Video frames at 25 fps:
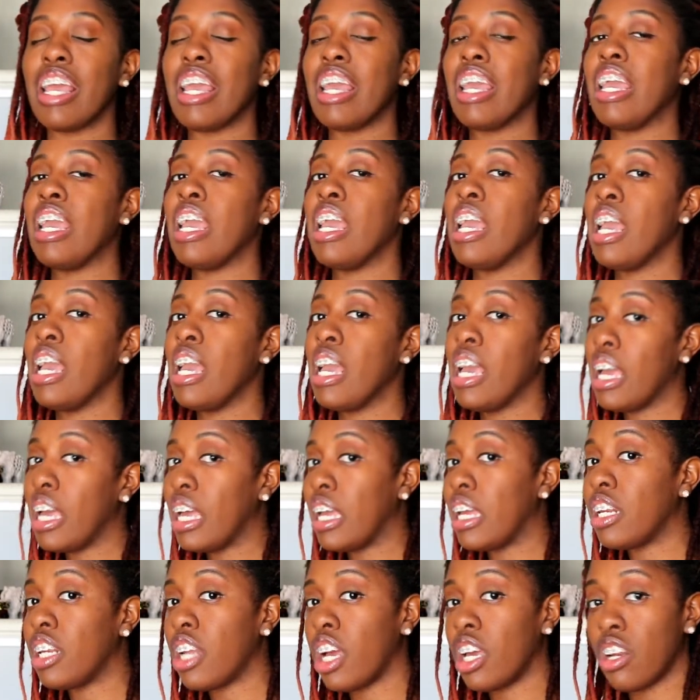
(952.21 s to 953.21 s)

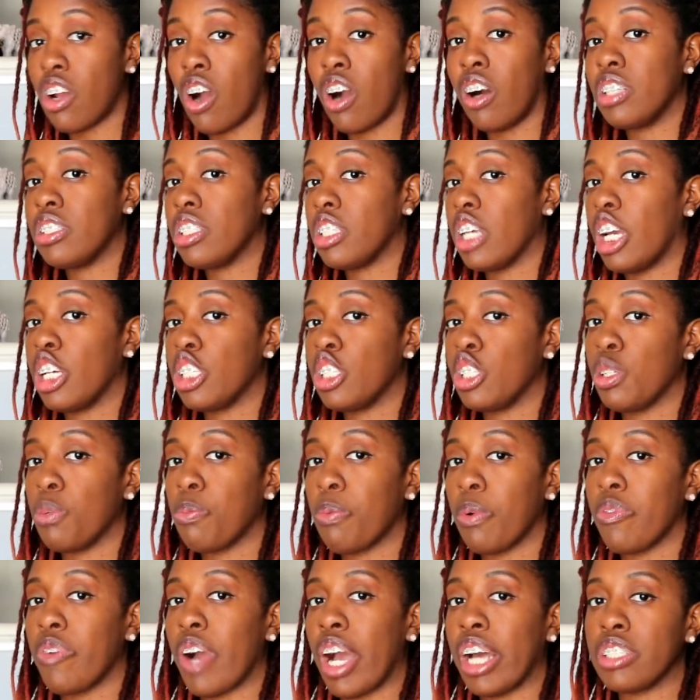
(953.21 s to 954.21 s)
and an on-site
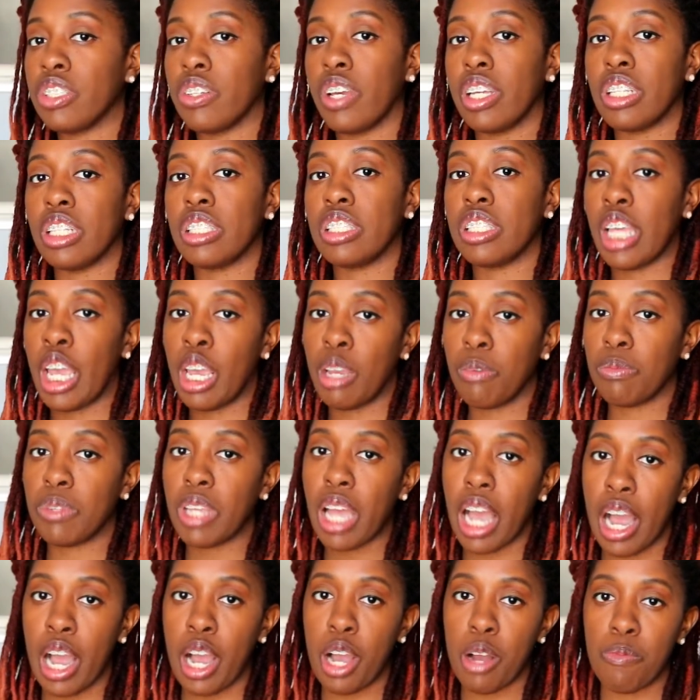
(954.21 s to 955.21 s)
supervisor at the same
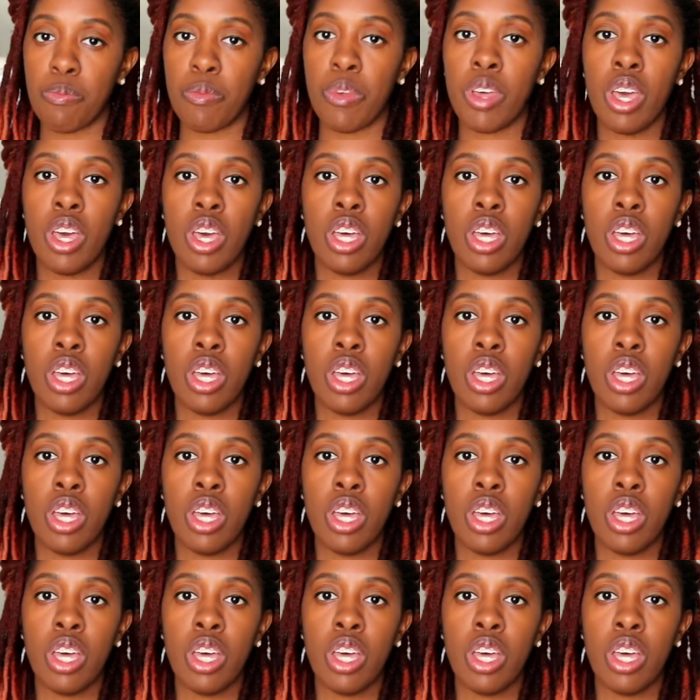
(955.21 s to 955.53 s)
time.